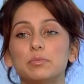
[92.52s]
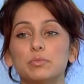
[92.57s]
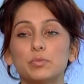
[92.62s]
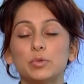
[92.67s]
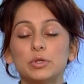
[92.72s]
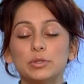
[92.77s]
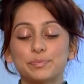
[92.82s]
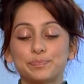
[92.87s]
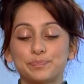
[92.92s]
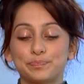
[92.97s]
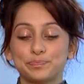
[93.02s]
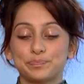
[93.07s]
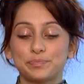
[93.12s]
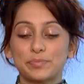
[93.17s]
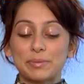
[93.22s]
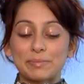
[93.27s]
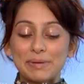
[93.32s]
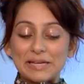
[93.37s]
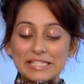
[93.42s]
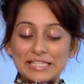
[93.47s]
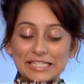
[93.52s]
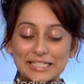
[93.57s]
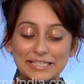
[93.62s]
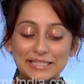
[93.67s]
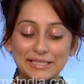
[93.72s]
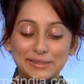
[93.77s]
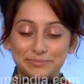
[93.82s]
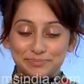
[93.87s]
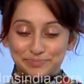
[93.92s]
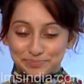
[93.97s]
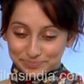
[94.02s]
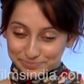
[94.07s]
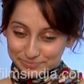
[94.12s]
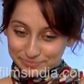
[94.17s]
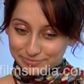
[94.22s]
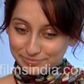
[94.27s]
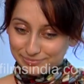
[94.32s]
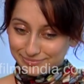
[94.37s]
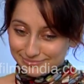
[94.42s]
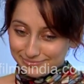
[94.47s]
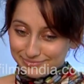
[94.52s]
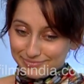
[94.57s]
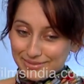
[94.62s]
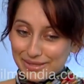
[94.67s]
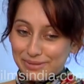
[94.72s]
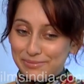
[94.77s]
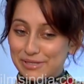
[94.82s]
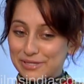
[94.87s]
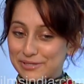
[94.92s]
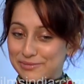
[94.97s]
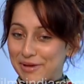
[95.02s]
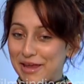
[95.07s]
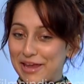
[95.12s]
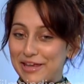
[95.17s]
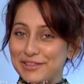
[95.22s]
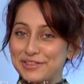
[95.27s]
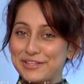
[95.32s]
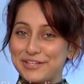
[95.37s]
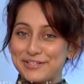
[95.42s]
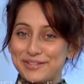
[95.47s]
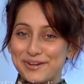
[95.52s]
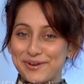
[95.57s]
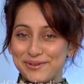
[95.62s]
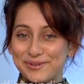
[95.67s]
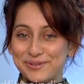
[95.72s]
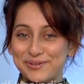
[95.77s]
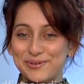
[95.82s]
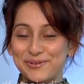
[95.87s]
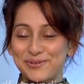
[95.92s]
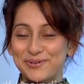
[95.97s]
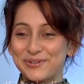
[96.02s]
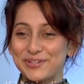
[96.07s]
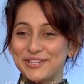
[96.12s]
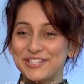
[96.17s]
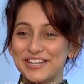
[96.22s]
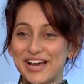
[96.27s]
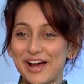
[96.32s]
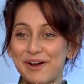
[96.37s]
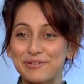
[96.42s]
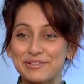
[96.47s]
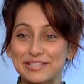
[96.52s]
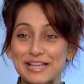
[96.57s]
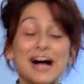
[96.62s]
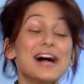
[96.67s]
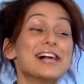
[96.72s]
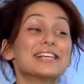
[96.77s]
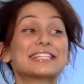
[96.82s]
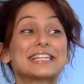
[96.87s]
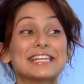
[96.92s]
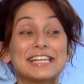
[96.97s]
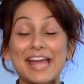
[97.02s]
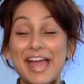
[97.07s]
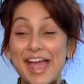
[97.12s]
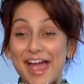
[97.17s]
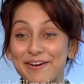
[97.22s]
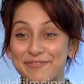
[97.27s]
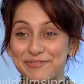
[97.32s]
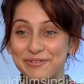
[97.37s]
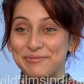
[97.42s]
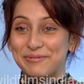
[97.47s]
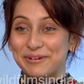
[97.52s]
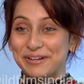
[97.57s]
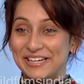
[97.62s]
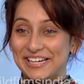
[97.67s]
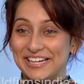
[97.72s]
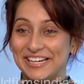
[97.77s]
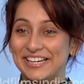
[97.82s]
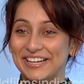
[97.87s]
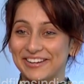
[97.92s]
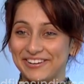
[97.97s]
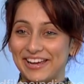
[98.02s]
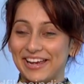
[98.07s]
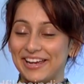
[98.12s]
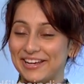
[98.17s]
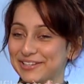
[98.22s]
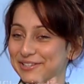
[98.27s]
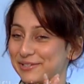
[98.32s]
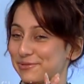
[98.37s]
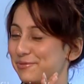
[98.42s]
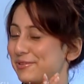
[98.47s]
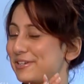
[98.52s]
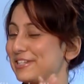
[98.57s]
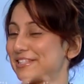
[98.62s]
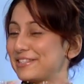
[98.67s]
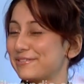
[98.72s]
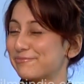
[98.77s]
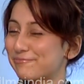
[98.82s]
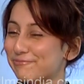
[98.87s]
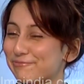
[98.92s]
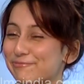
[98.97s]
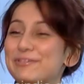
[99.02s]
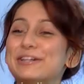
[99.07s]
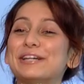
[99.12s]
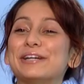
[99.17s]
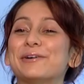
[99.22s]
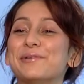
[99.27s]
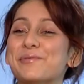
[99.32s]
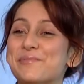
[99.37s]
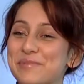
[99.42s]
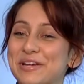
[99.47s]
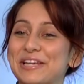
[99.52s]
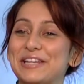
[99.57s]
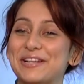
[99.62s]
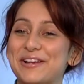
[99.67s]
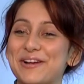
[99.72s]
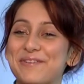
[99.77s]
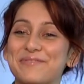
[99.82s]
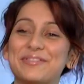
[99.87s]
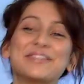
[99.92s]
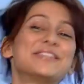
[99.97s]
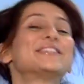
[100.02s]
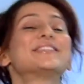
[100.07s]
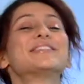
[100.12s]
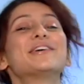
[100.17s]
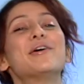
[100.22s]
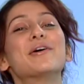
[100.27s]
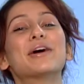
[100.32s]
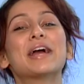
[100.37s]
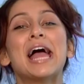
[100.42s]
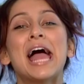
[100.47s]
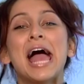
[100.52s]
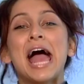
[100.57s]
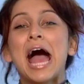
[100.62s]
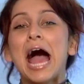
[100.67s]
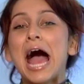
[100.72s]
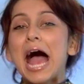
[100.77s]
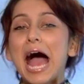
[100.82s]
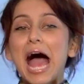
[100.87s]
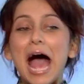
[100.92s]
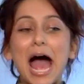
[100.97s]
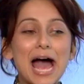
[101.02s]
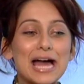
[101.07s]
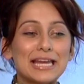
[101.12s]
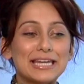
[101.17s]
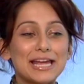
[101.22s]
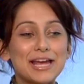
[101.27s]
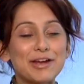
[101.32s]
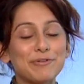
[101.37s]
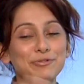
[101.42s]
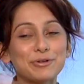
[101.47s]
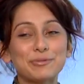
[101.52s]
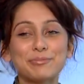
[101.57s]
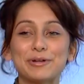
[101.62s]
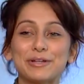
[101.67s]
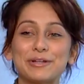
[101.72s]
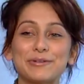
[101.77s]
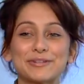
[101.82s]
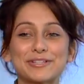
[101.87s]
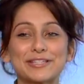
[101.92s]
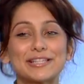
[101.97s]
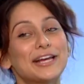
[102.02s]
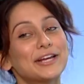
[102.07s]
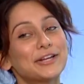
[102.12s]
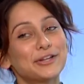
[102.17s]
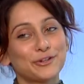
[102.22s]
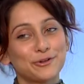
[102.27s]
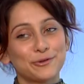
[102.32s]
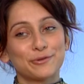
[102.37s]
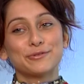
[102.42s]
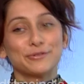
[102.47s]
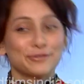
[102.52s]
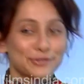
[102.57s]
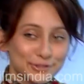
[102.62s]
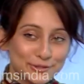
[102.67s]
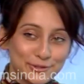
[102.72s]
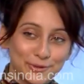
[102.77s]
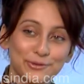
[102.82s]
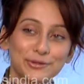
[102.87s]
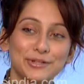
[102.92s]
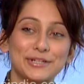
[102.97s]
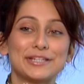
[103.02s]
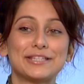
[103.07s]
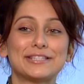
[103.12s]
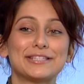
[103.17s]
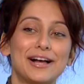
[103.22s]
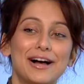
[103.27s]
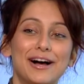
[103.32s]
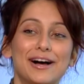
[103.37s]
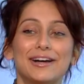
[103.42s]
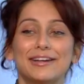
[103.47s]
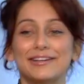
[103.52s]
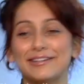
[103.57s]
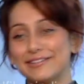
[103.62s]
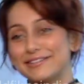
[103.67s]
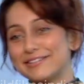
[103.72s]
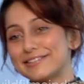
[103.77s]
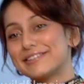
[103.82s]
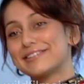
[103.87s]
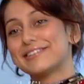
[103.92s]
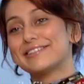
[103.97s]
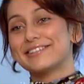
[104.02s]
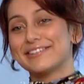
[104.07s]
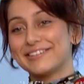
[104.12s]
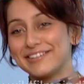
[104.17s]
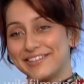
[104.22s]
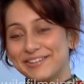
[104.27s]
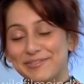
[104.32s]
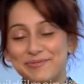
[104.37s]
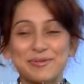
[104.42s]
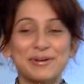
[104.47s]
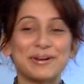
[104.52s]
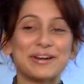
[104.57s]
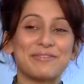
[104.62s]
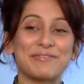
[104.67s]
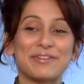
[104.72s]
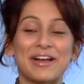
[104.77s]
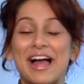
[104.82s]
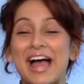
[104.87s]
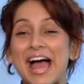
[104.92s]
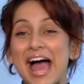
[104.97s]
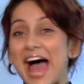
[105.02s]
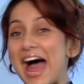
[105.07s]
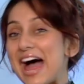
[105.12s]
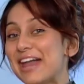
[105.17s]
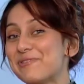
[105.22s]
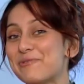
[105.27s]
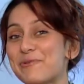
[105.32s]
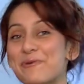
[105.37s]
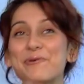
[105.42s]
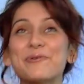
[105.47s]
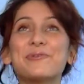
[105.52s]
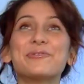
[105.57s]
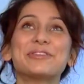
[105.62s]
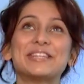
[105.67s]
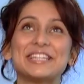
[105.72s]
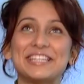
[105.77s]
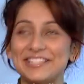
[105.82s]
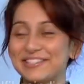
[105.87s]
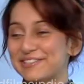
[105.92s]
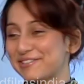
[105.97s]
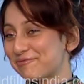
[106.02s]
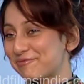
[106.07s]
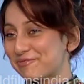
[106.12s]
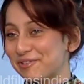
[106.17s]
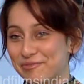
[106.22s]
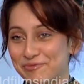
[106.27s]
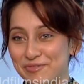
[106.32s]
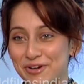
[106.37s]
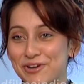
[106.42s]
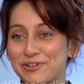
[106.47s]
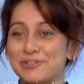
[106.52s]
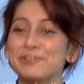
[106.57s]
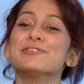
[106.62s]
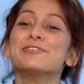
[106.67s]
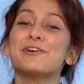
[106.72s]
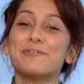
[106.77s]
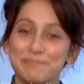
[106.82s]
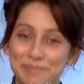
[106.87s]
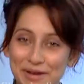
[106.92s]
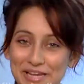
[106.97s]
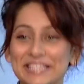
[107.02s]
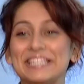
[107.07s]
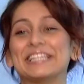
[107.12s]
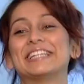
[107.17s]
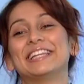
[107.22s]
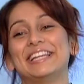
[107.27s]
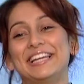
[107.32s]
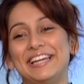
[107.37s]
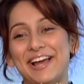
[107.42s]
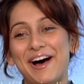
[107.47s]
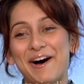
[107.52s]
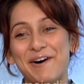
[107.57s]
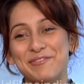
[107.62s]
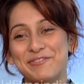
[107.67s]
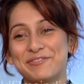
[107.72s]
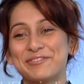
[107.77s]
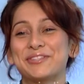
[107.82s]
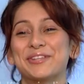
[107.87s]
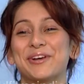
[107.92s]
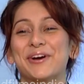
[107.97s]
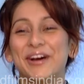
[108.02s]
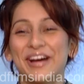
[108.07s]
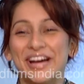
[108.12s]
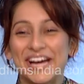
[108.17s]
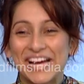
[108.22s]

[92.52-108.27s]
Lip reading: Well, basically, because my Hindi's not so good, I was asking everybody, okay, so what is the real meaning of this song? And everybody was like, you know, he's stolen his heart and da da da whatever. And all these different versions of basically love. So